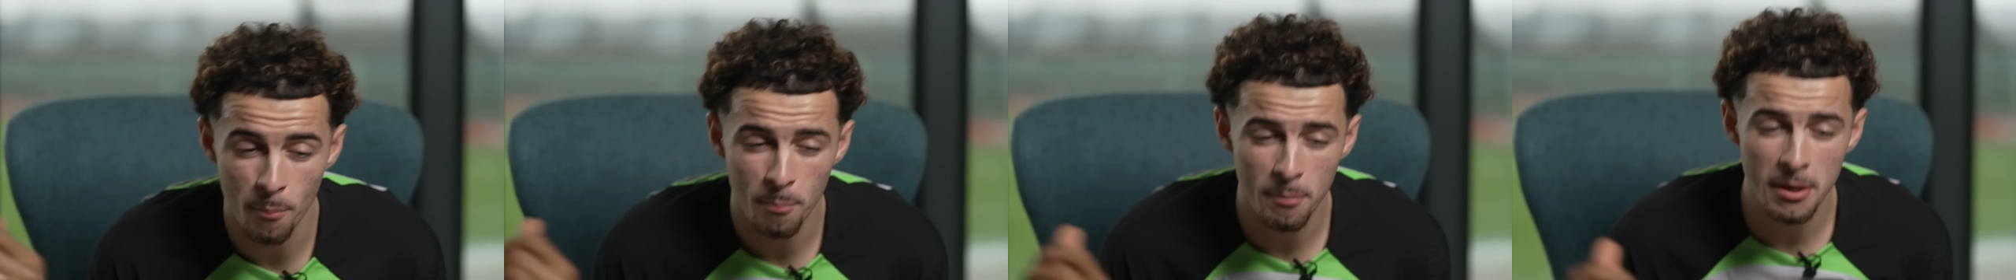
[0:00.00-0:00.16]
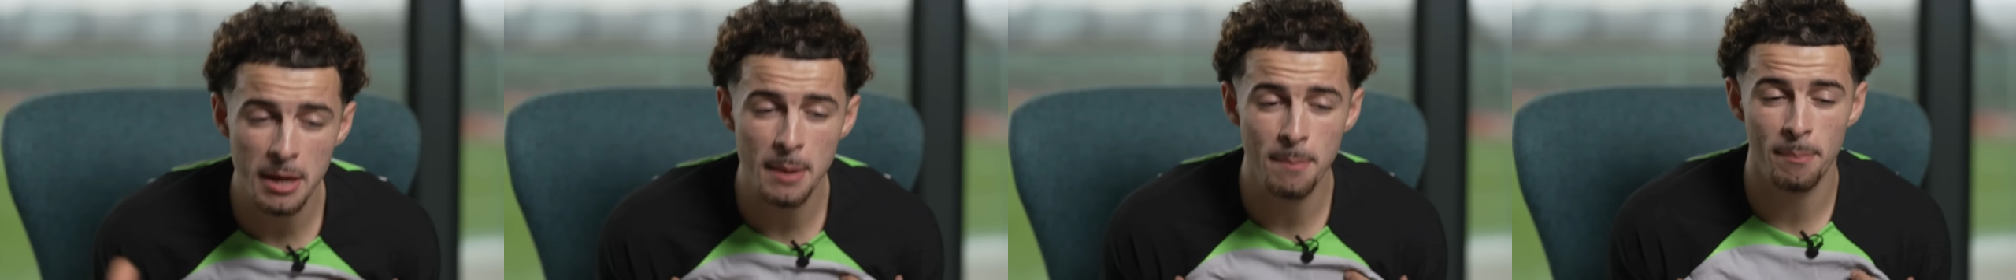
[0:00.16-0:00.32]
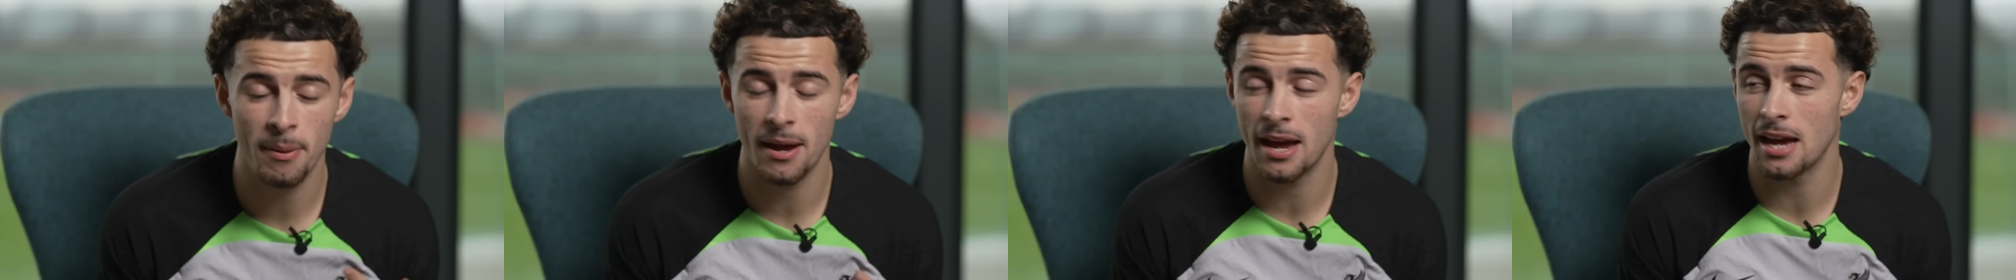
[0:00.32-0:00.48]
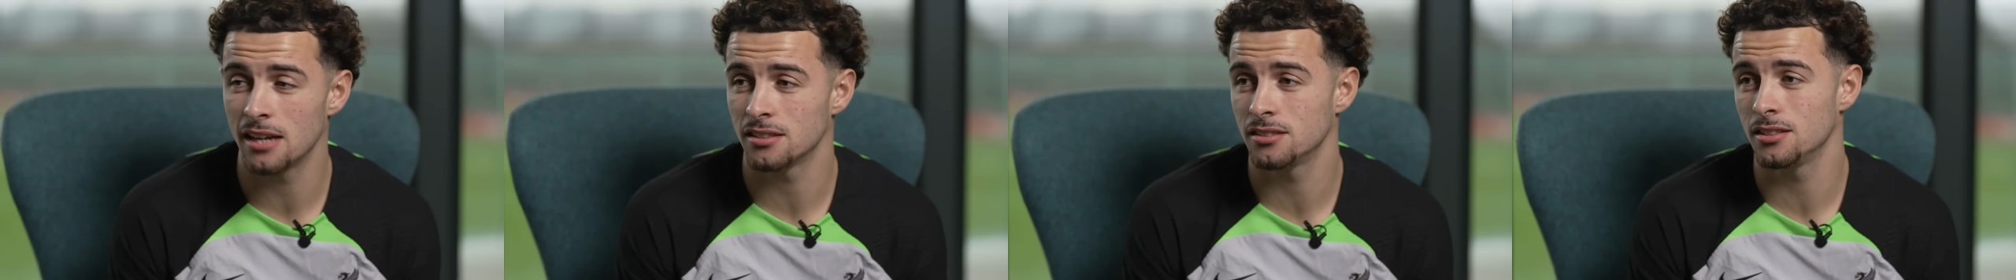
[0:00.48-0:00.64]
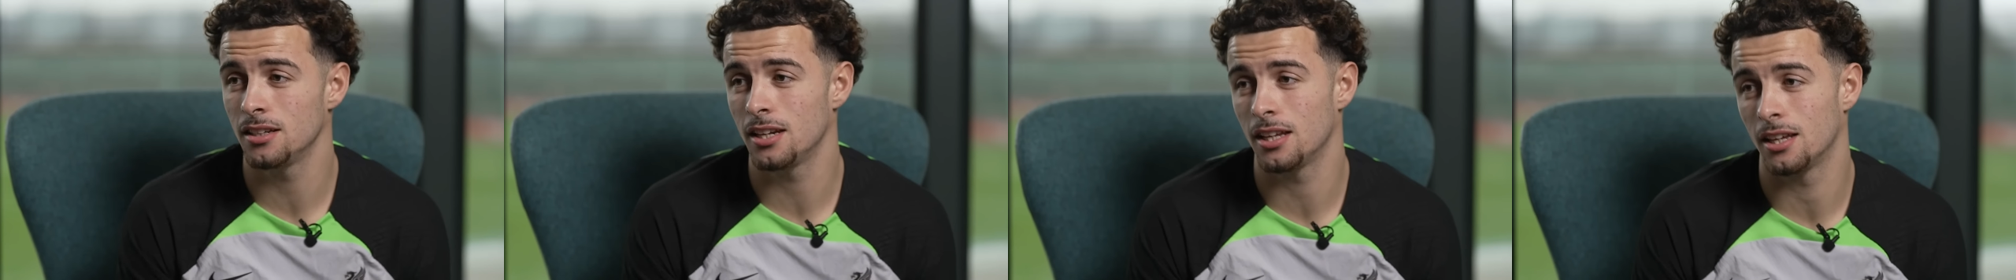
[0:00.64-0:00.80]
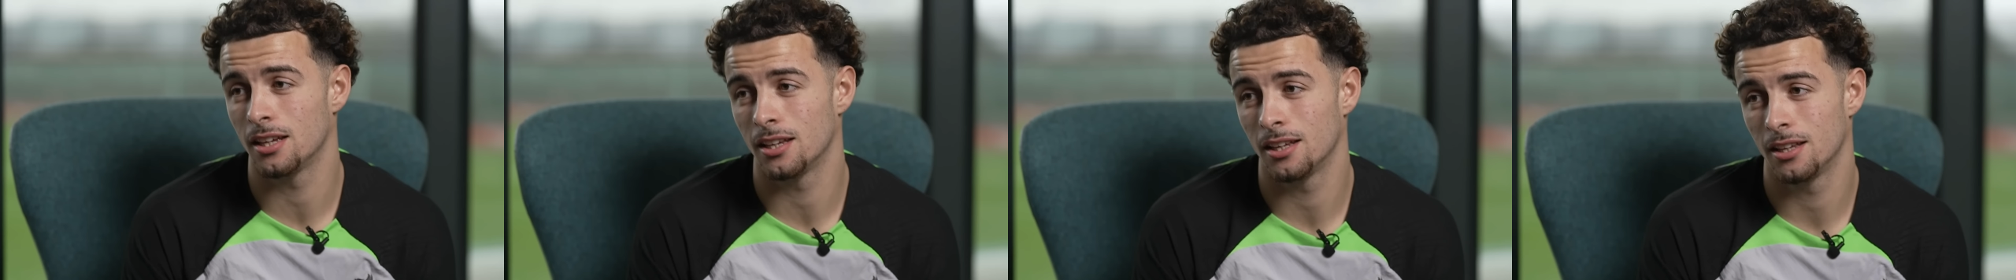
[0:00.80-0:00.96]
me,
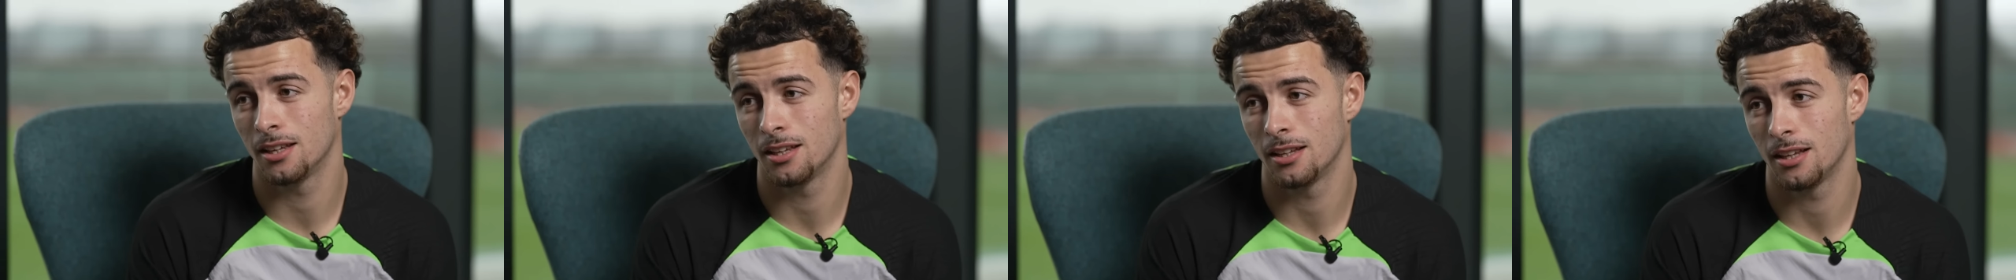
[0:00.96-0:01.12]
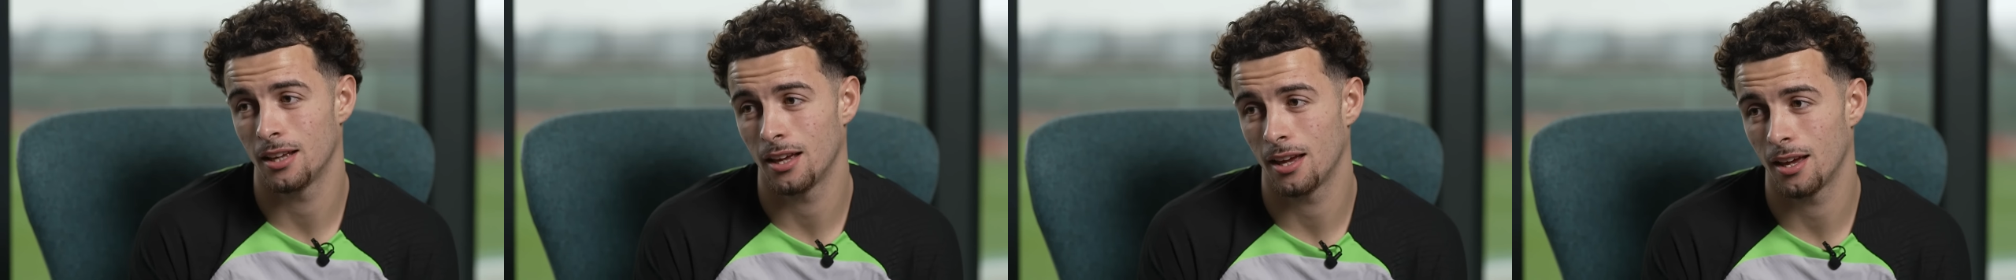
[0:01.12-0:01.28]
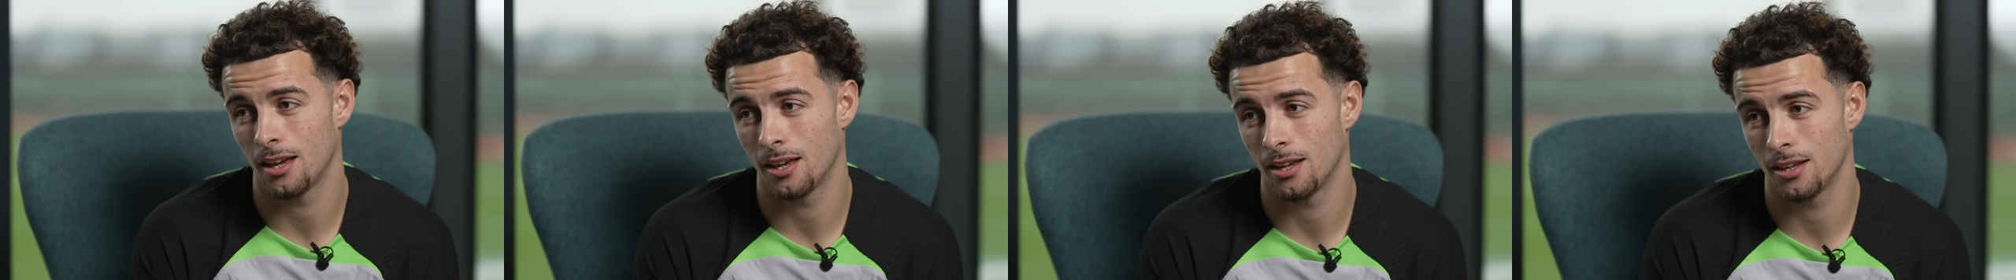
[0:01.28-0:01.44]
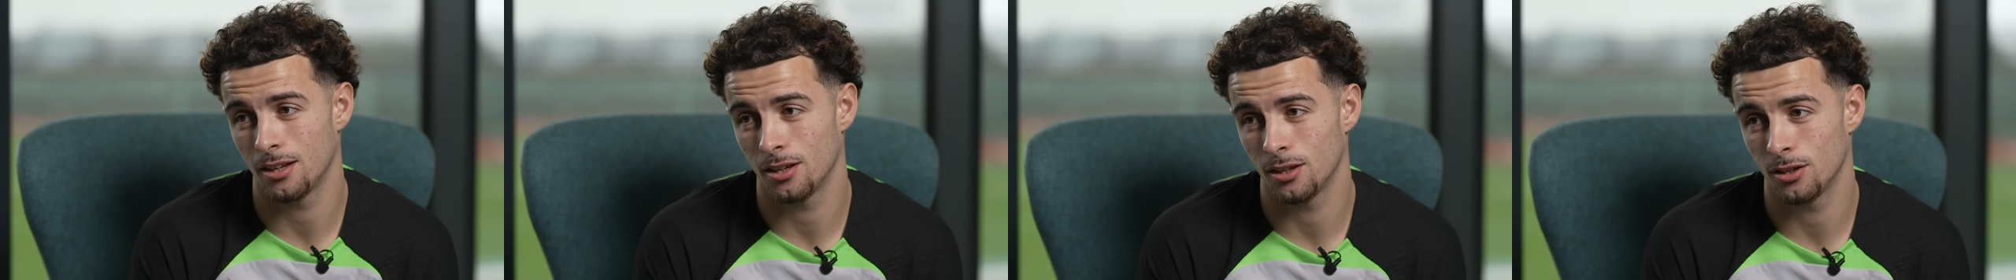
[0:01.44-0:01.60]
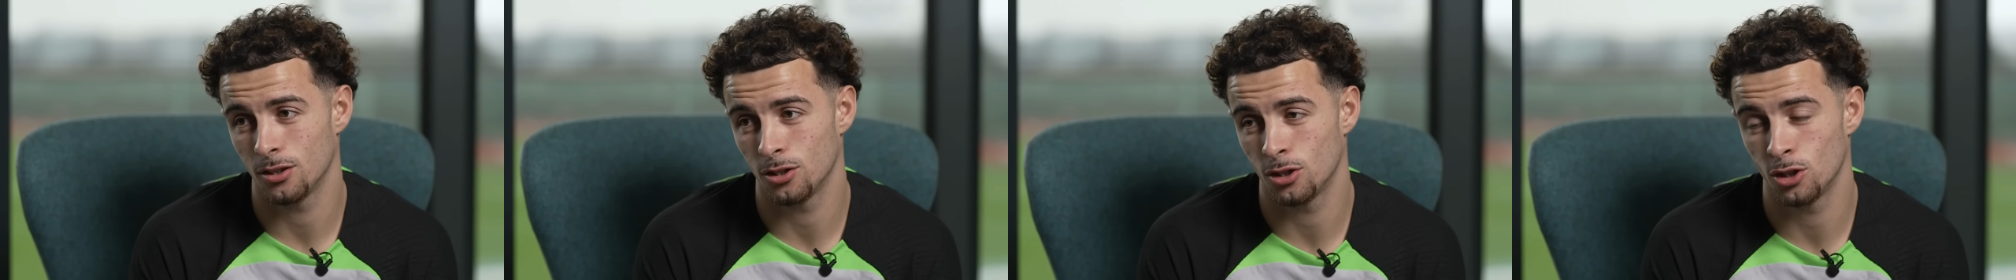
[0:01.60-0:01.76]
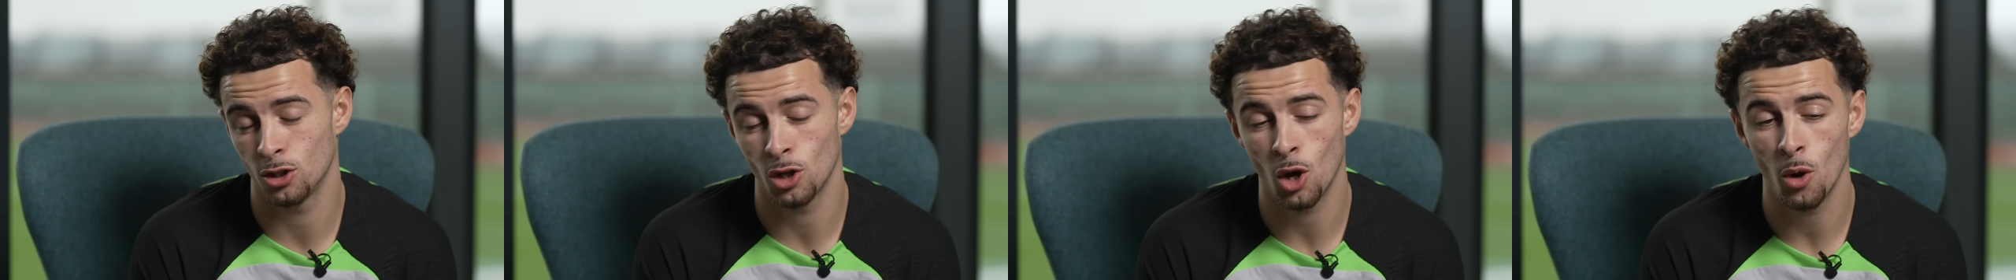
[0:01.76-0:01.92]
personally,
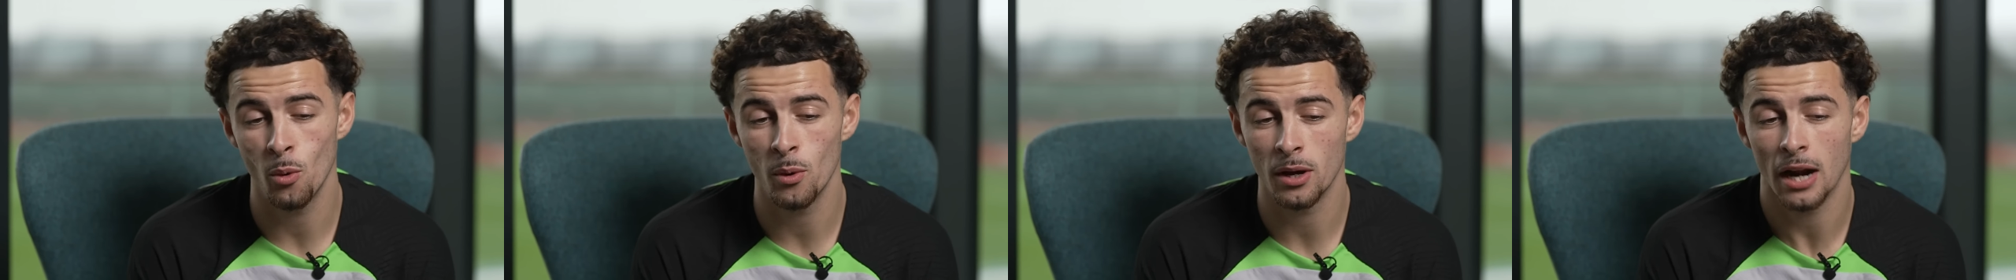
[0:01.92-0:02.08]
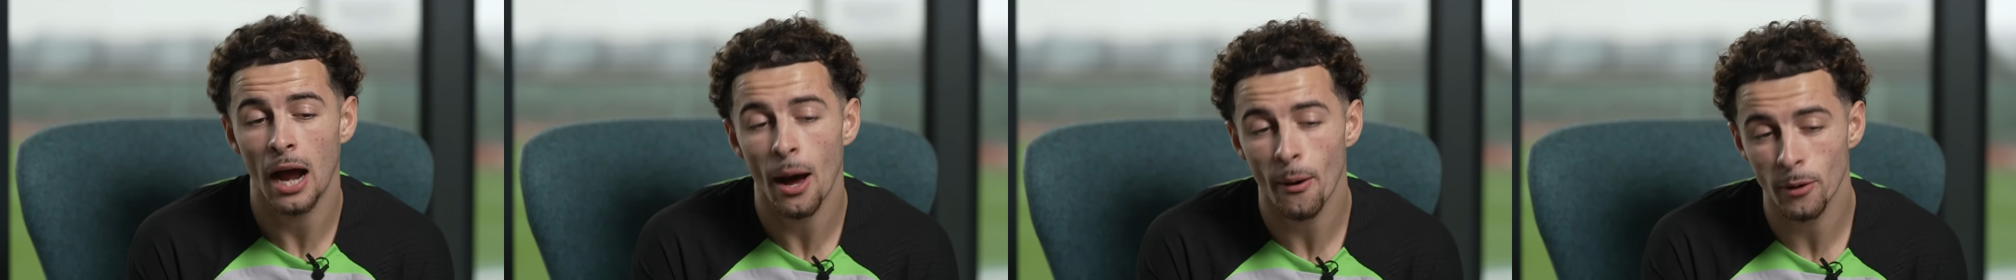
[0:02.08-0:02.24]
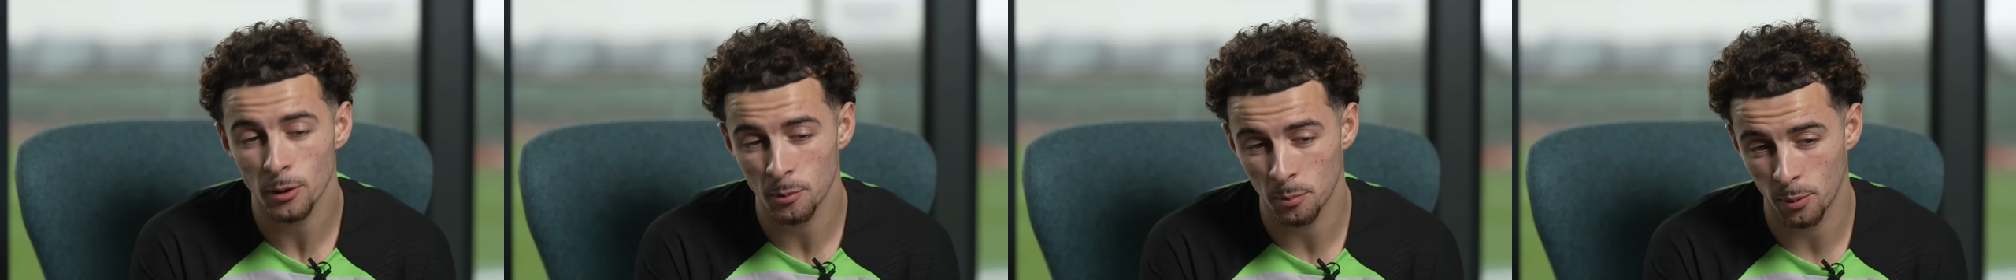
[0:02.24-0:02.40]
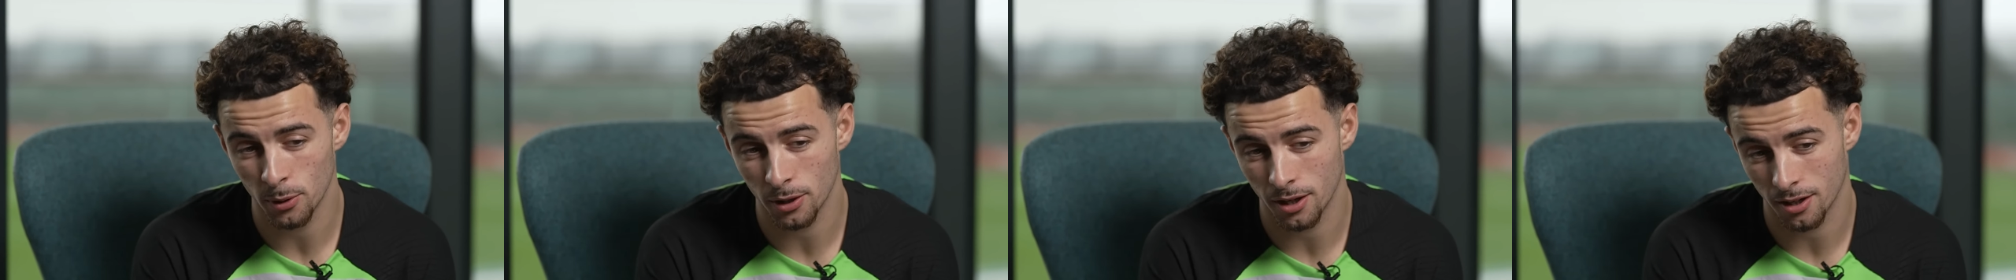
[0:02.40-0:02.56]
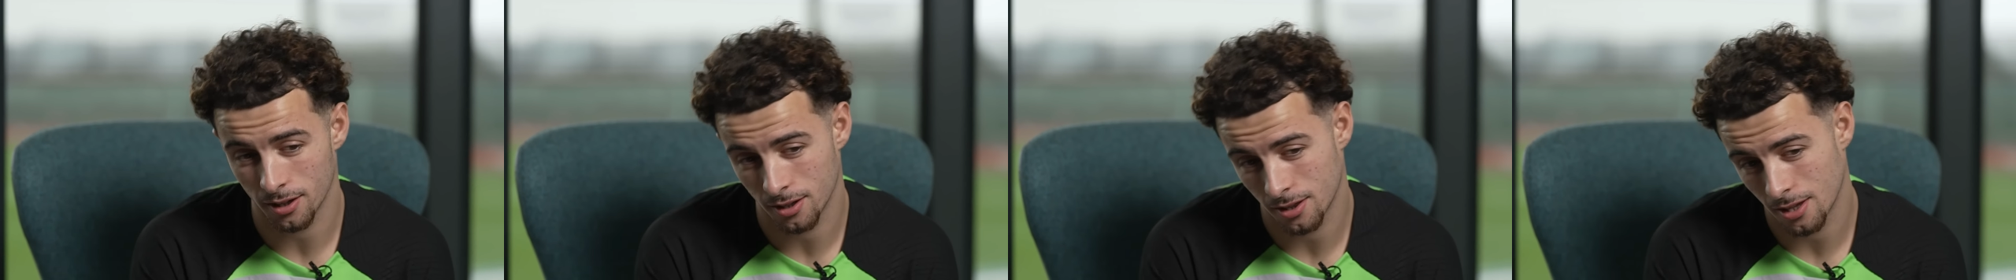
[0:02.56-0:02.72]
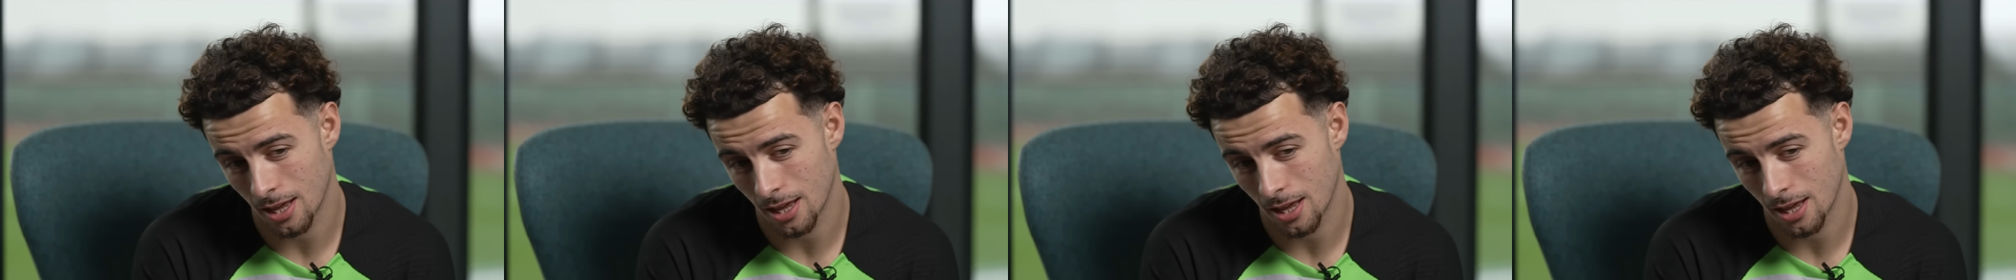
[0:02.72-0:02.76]
you know where I would put it.